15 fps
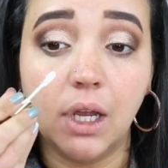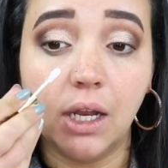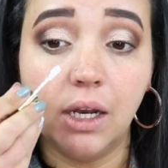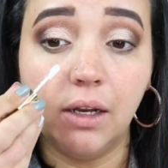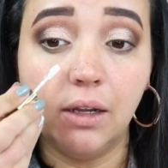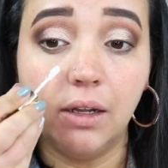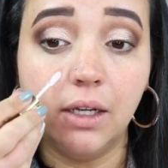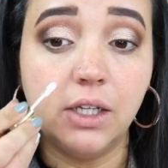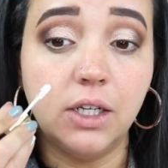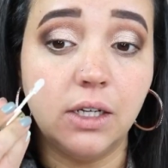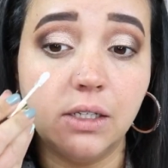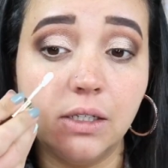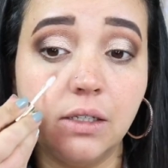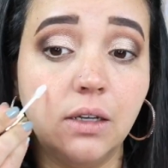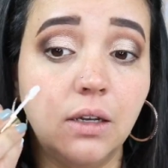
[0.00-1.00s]
And I
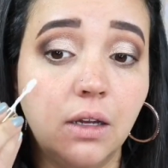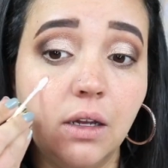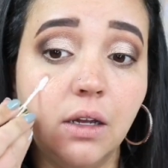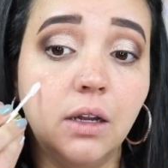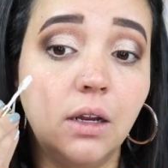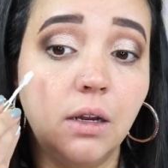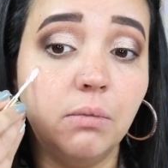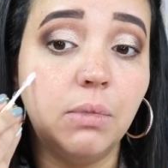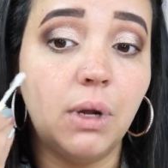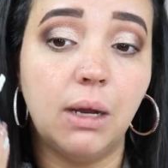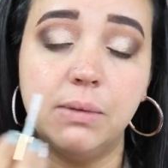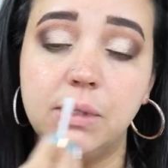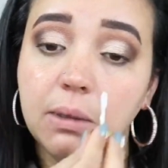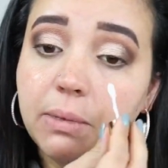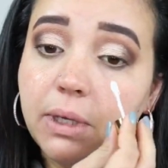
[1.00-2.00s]
just
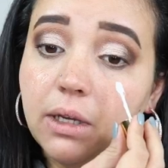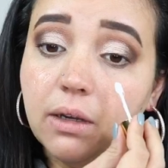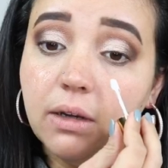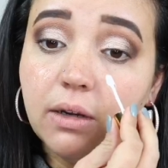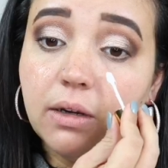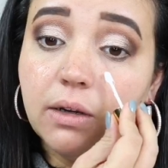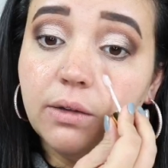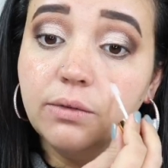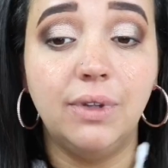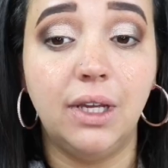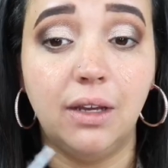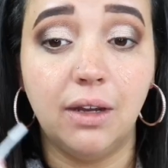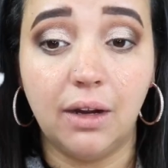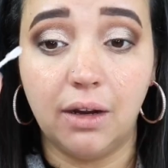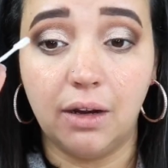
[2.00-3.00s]
pop some here,
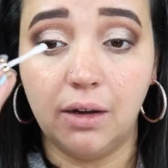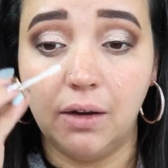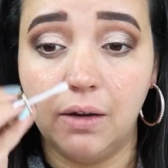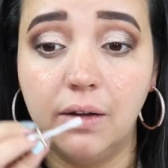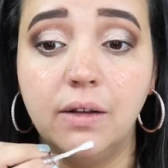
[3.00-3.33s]
here,